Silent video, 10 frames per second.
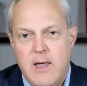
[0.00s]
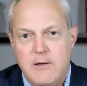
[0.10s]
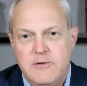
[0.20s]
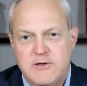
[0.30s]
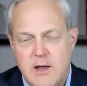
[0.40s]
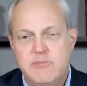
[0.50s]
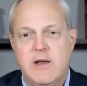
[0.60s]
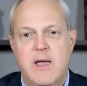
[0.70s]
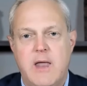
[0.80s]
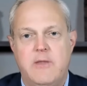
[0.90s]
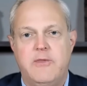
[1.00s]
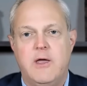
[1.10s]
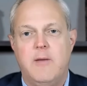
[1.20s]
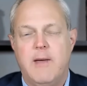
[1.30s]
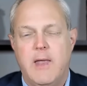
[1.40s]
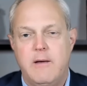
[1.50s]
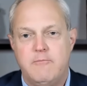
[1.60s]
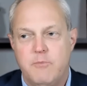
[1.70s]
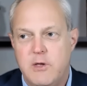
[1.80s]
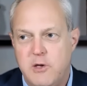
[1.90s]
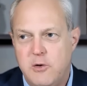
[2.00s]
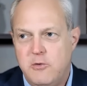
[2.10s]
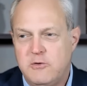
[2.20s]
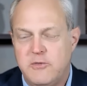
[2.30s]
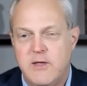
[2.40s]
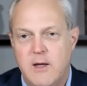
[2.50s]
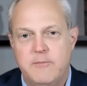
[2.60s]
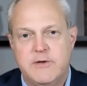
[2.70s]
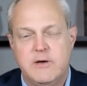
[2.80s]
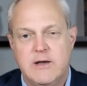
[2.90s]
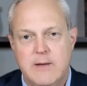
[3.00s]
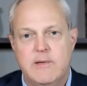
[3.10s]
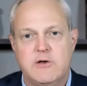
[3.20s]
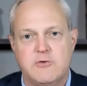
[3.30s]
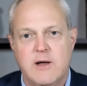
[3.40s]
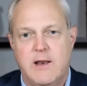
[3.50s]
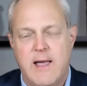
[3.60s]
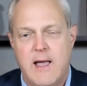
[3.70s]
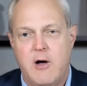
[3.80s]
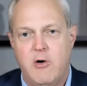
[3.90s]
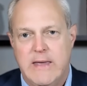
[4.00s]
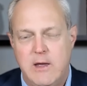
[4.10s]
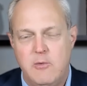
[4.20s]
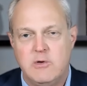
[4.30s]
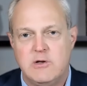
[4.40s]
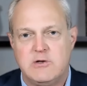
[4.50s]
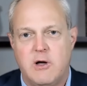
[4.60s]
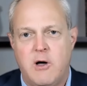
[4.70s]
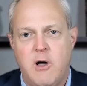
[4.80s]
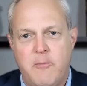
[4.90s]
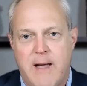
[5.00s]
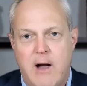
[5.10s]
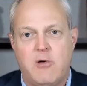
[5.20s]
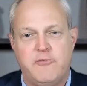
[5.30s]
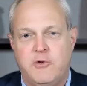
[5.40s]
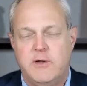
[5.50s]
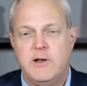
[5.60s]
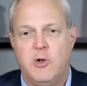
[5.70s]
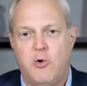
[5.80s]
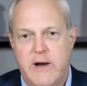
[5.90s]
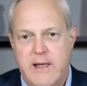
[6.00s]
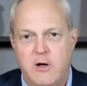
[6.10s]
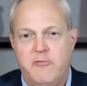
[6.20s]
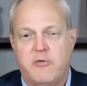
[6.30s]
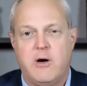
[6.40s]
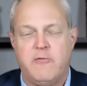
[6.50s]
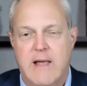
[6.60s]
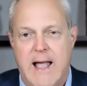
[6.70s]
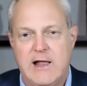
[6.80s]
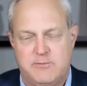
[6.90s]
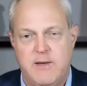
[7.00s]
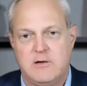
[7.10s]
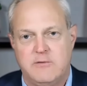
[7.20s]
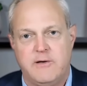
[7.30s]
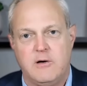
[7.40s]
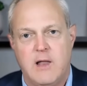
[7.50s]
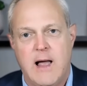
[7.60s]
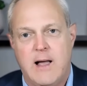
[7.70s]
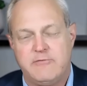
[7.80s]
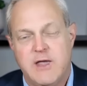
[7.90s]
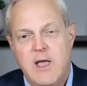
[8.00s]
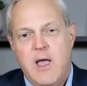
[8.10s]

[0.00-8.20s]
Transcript: subjugated them and used them to demonstrate how he was all powerful and lording over every aspect of their lives.